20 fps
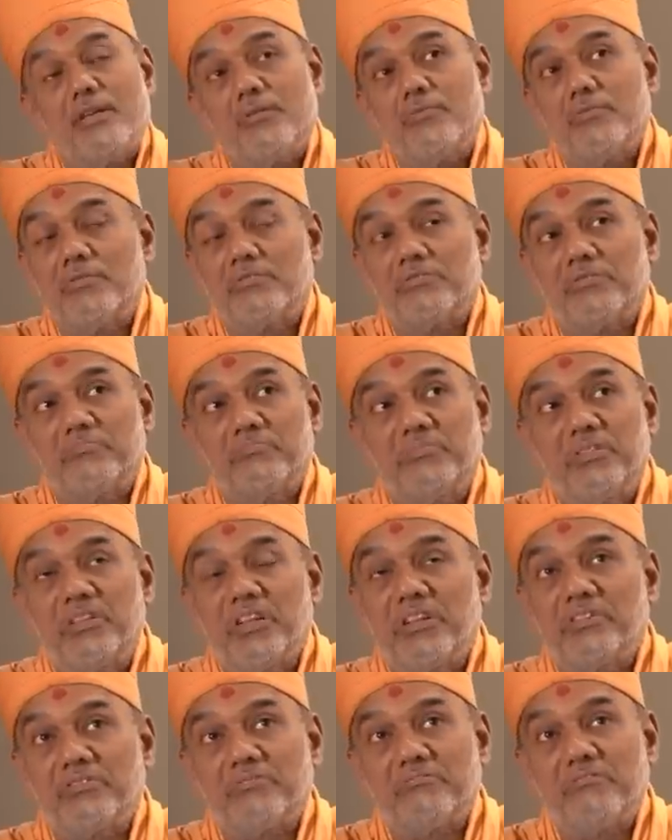I got something
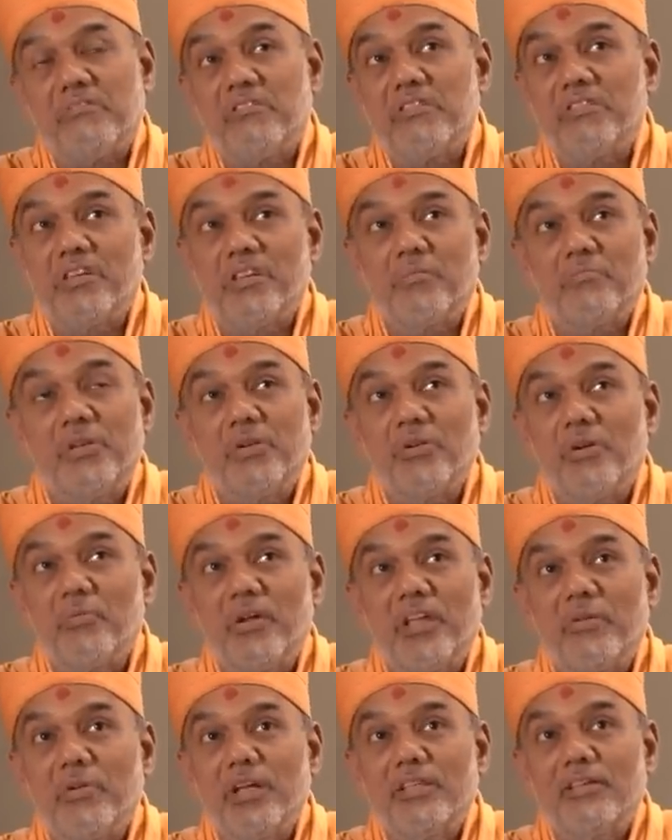extraordinary beyond my
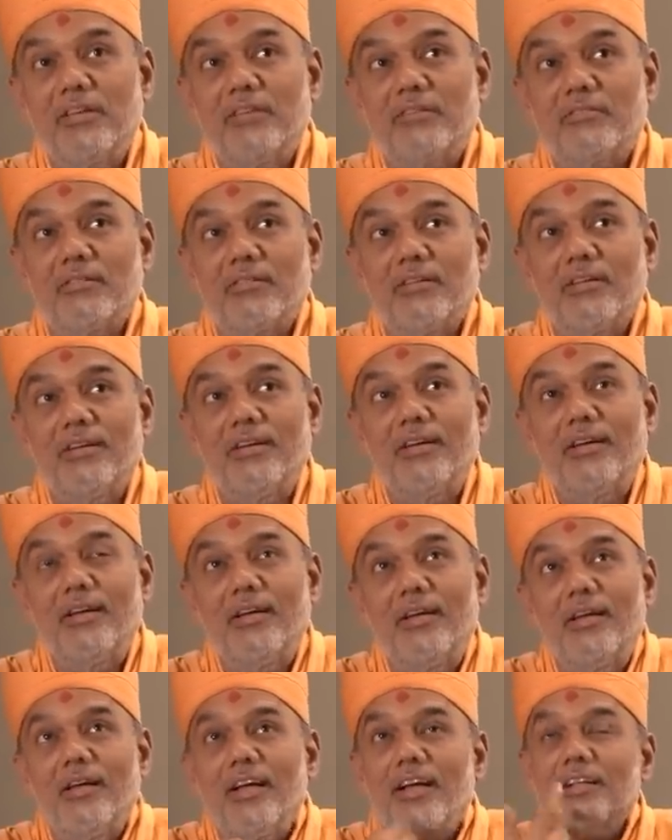imagination.
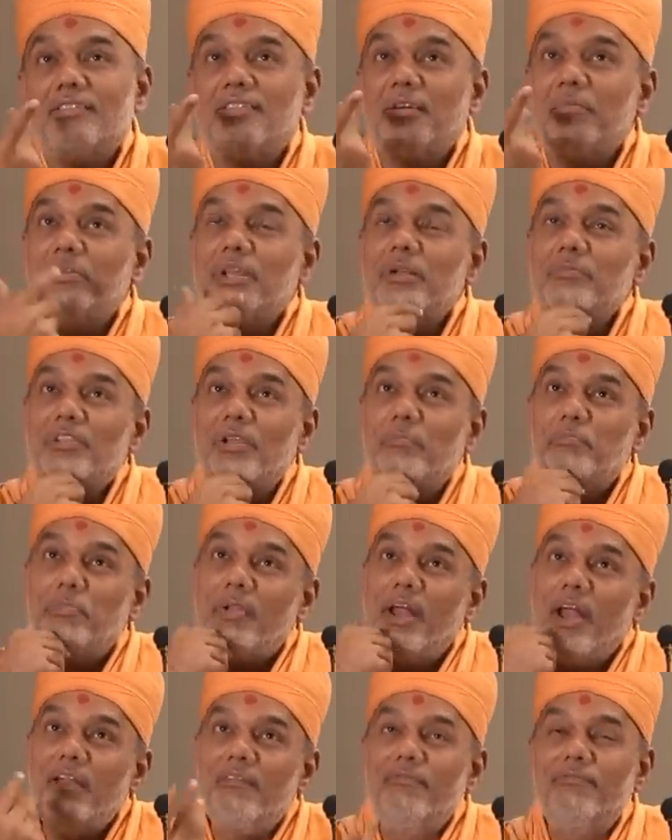And sometimes I
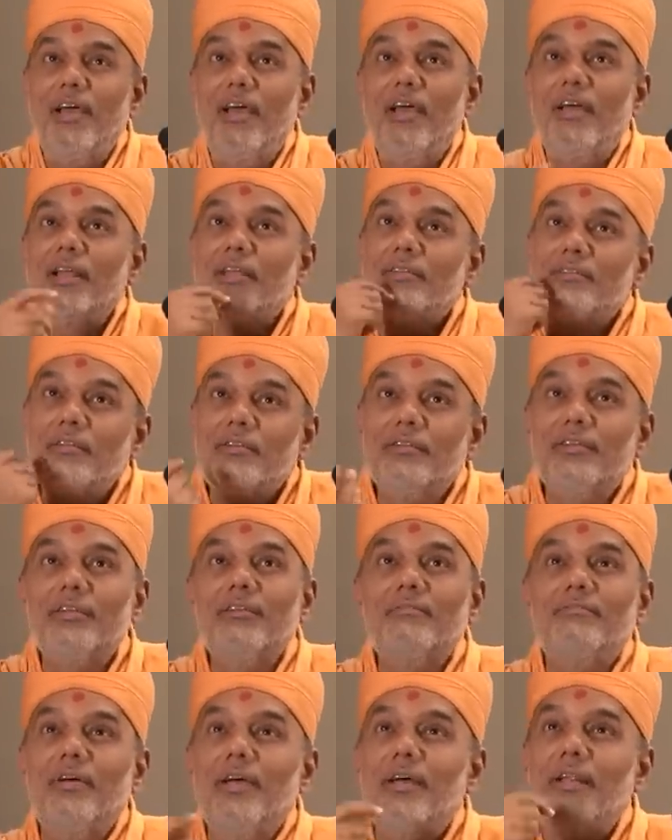planned well,
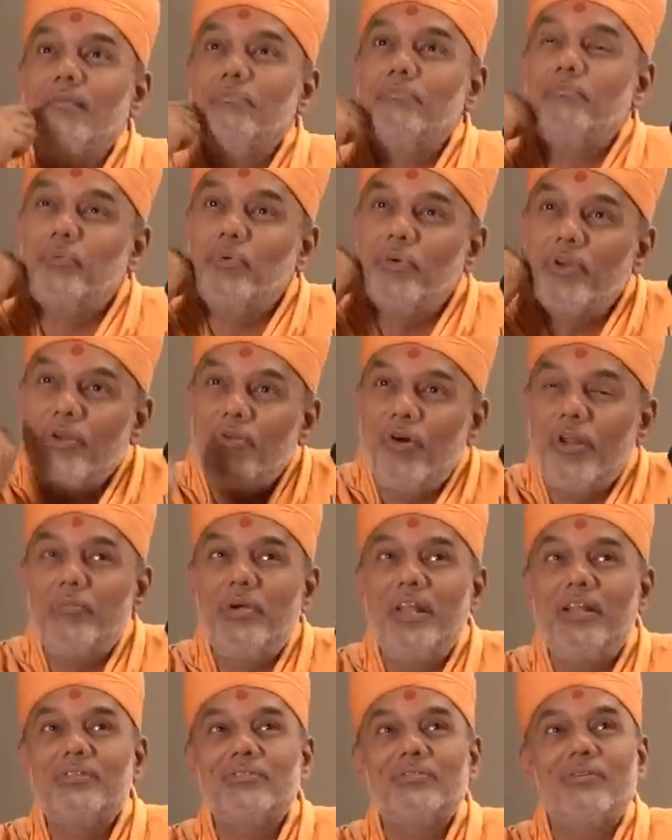executed well, put in all
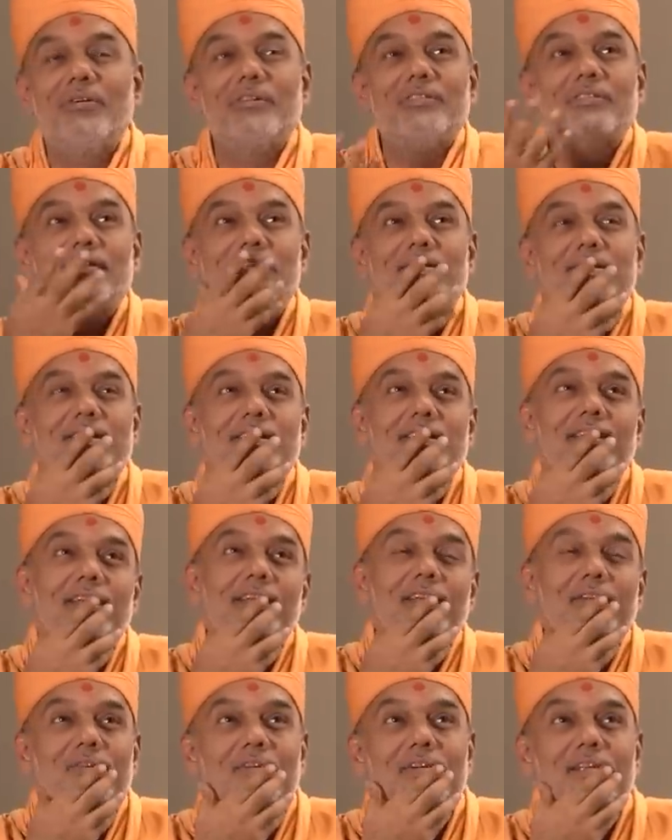my resources and still I
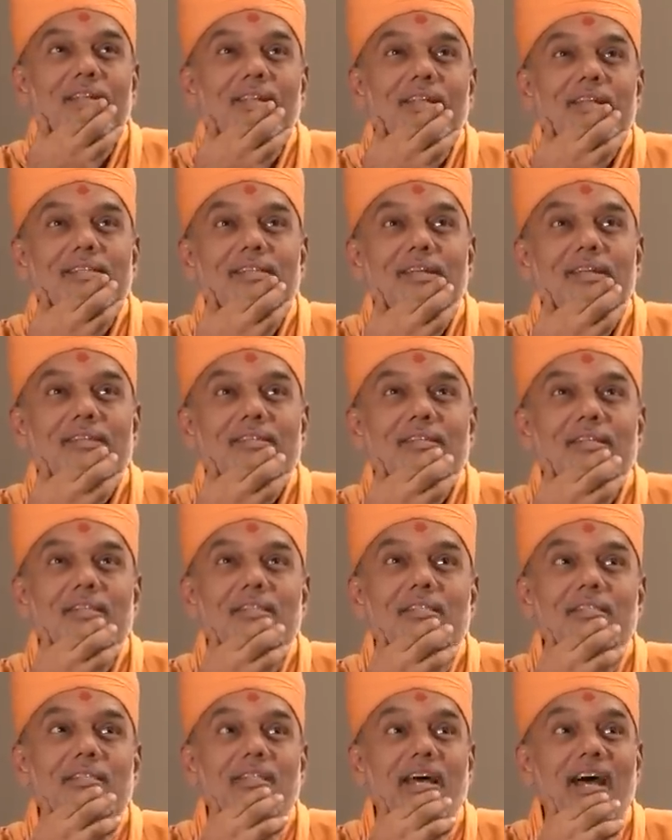did not get the desired
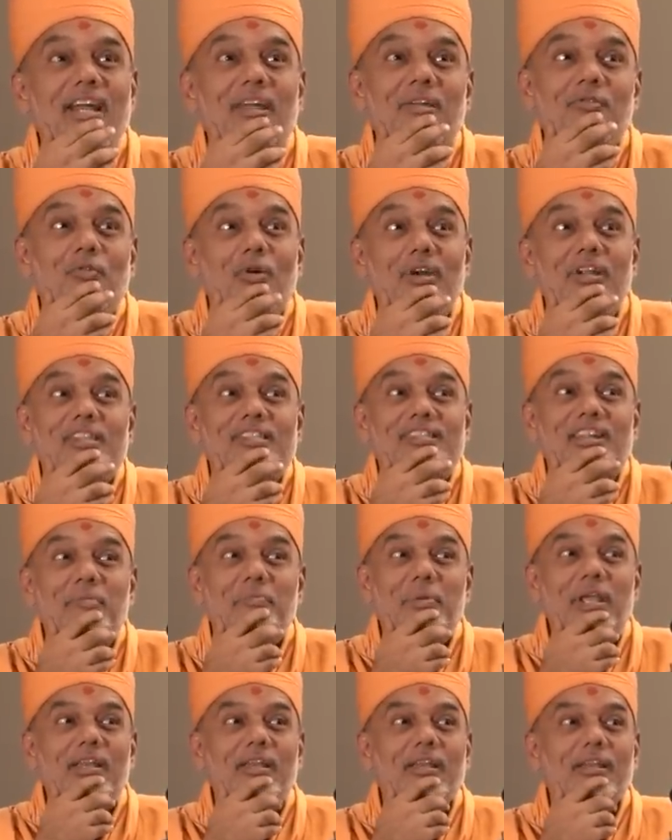results. That, what does that
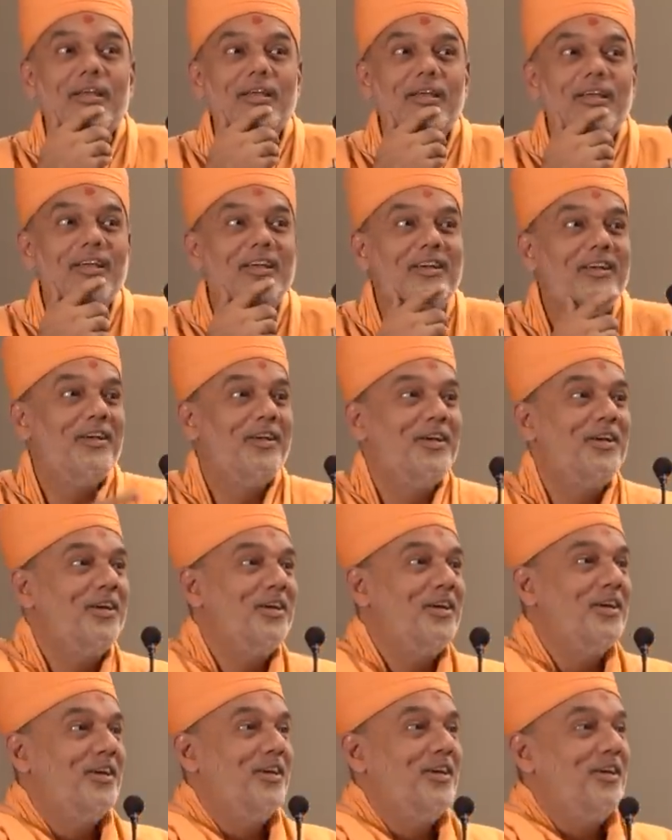mean?
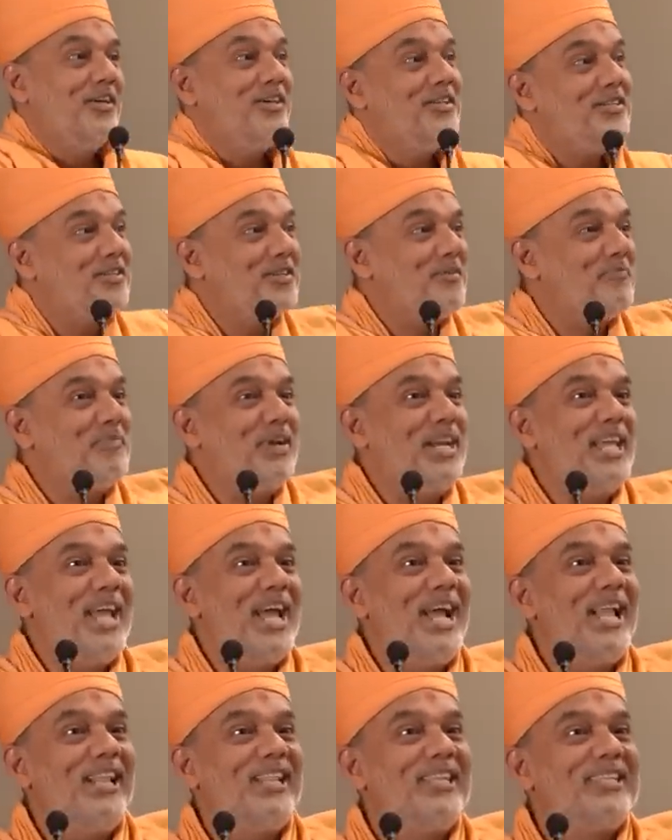Somebody
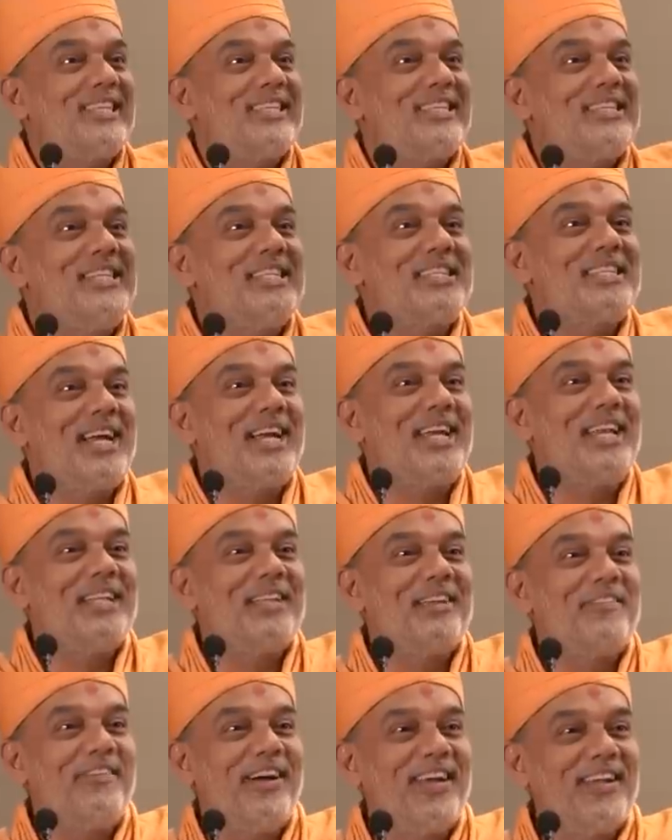else is deciding
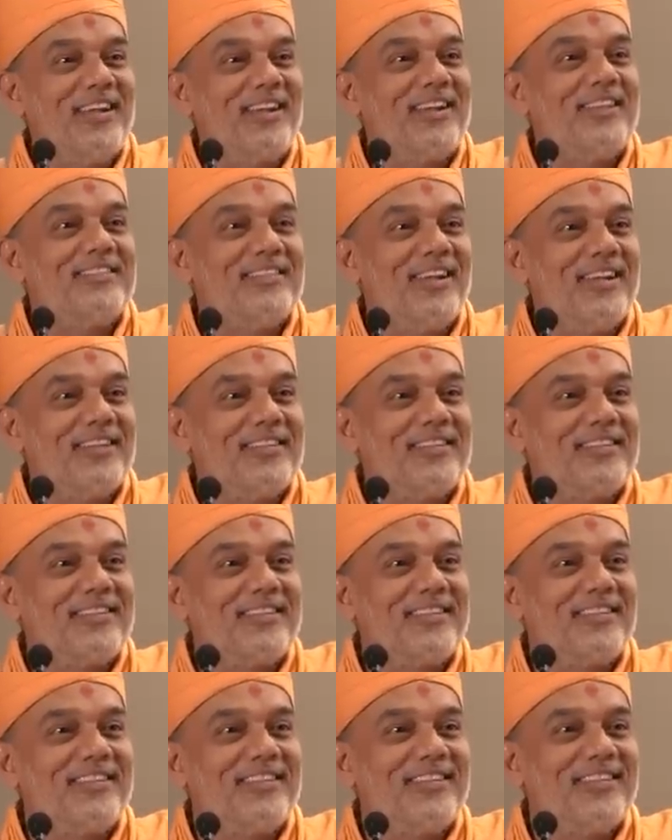the final
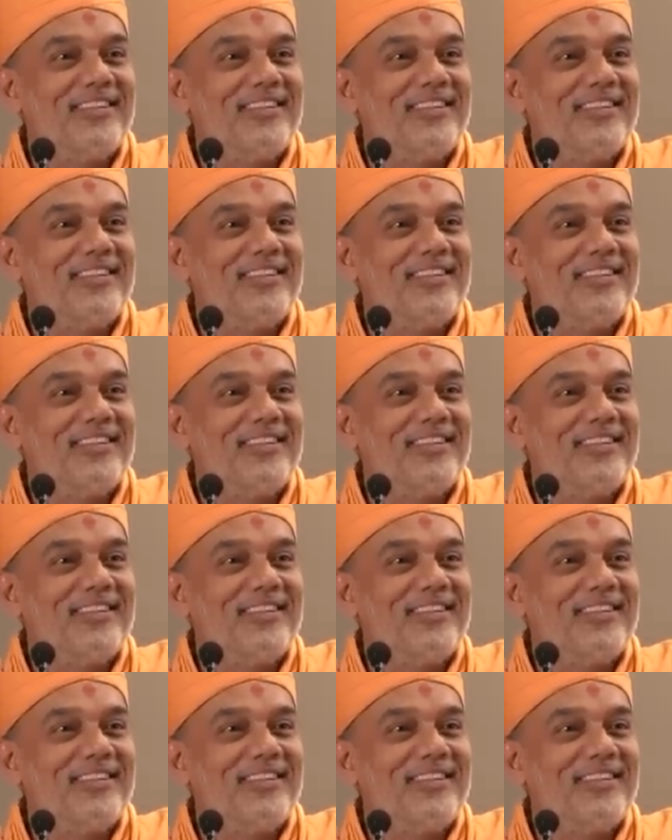results.